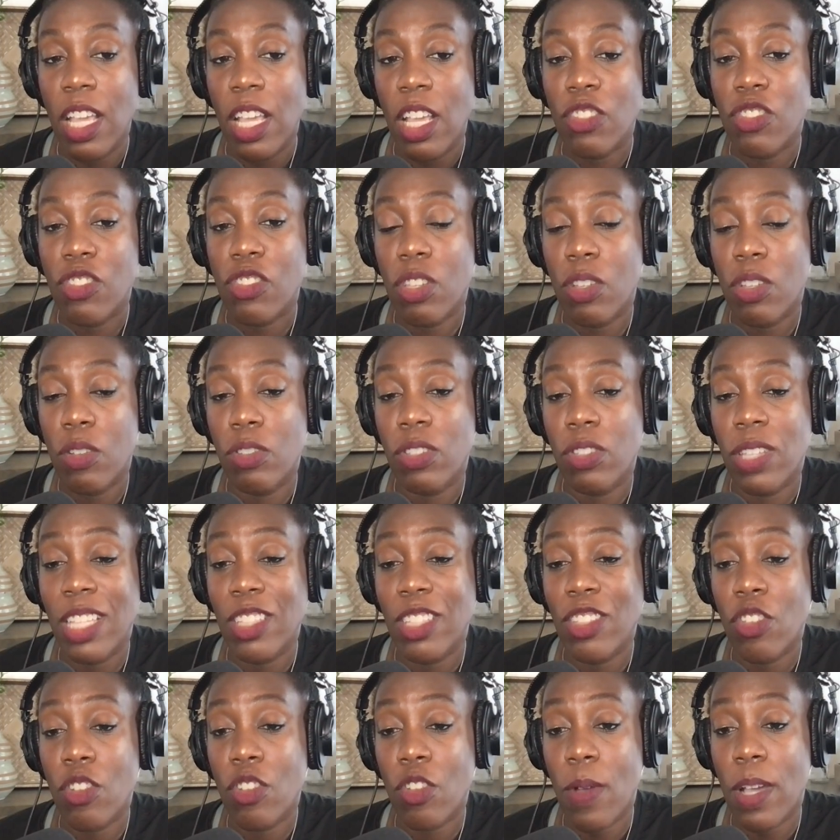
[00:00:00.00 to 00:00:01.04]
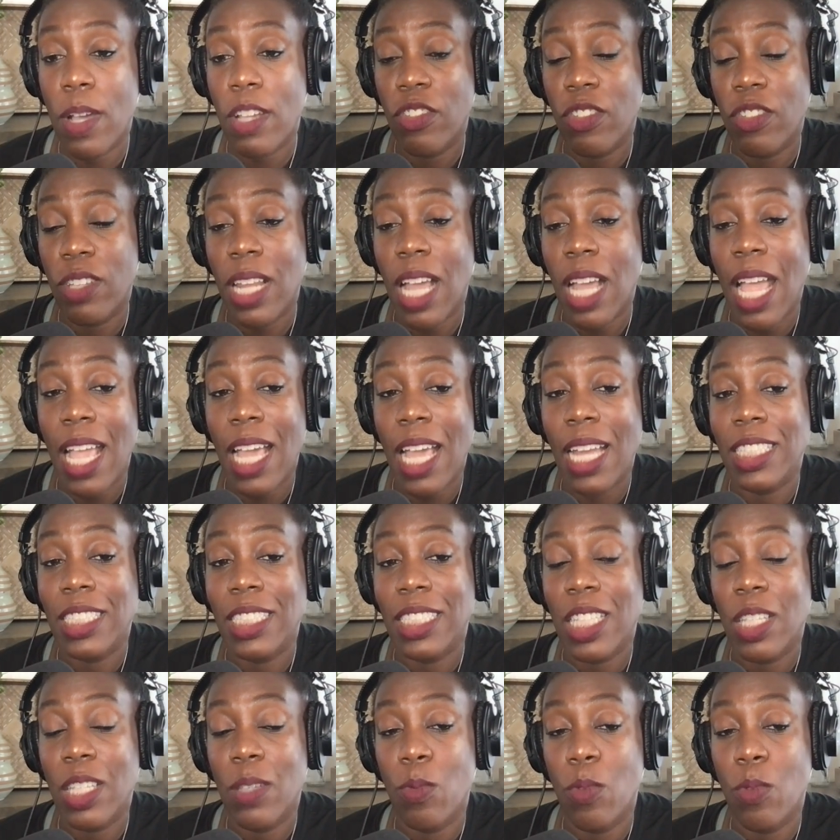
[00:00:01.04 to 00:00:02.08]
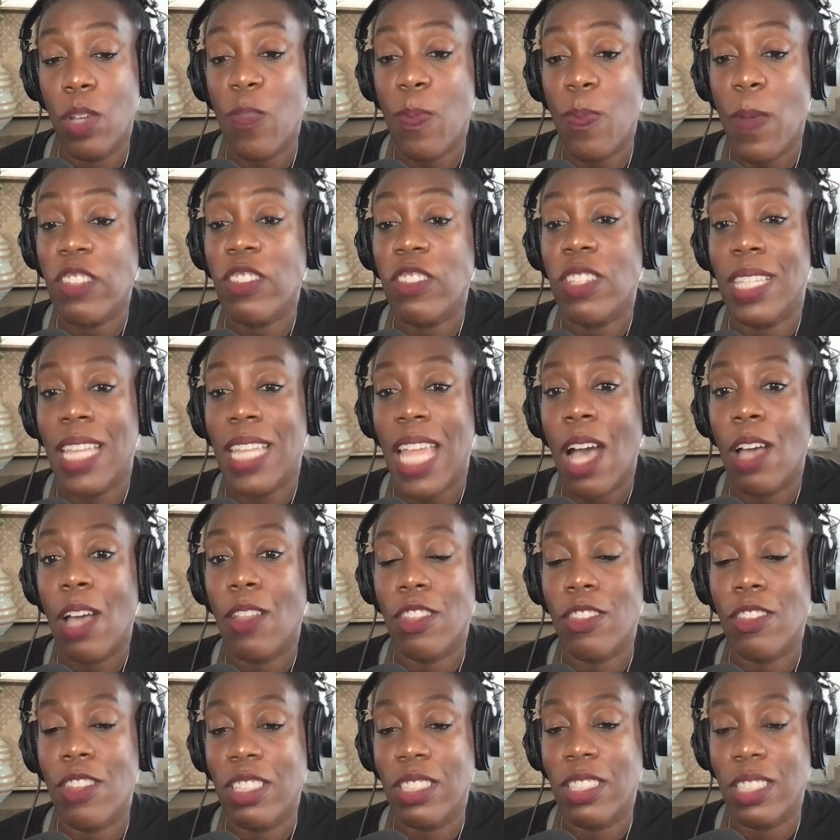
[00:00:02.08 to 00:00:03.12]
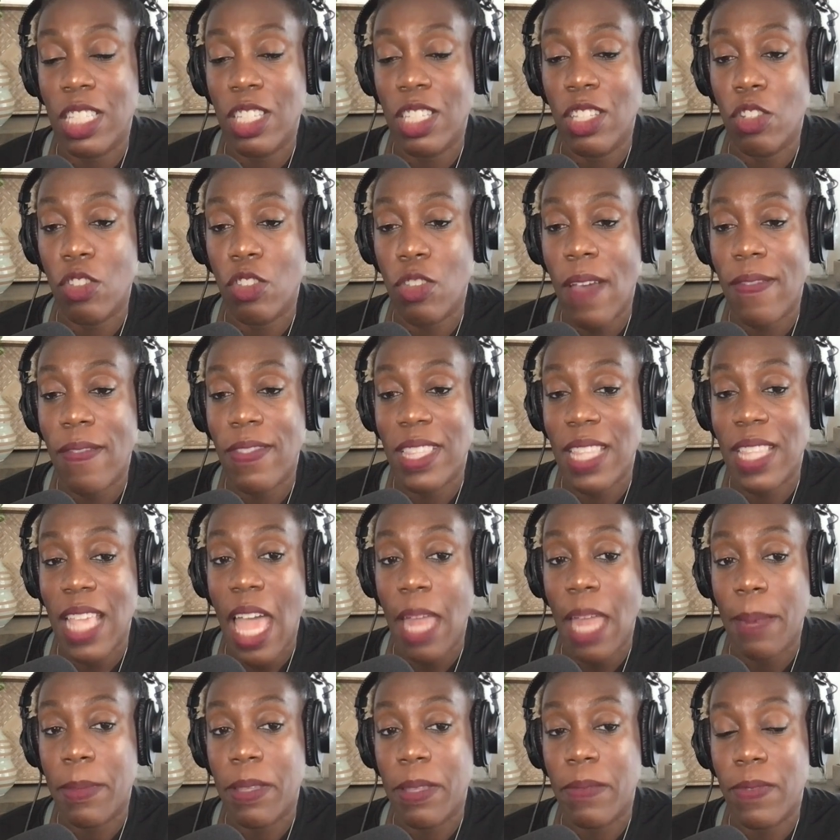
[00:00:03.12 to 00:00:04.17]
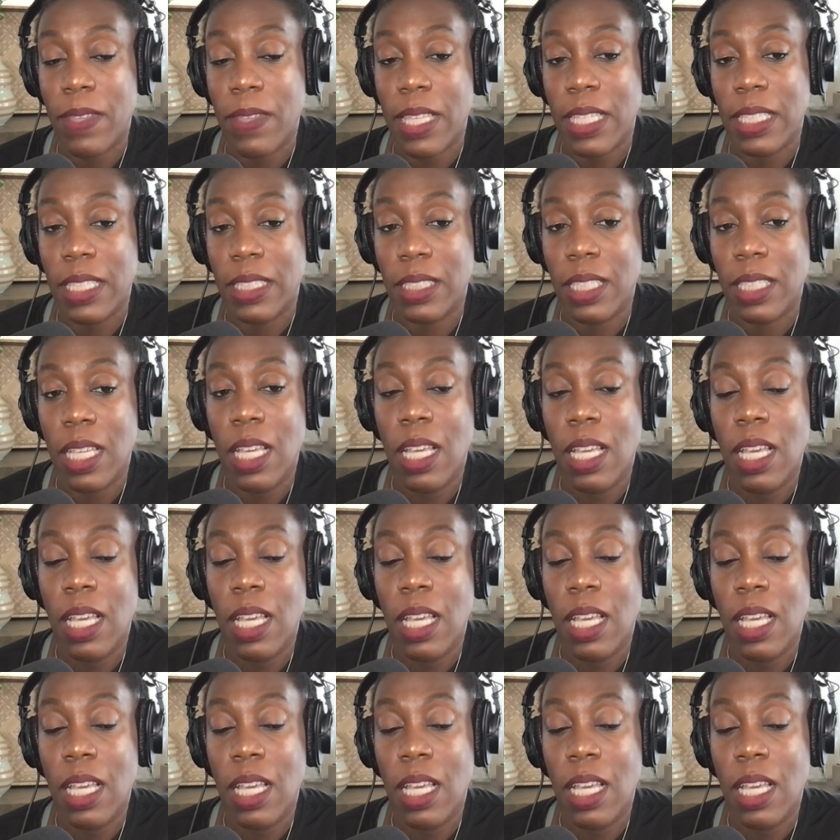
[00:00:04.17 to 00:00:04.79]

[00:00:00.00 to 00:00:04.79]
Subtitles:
So, to answer your question, I honestly, especially now that these, you have these admin fees,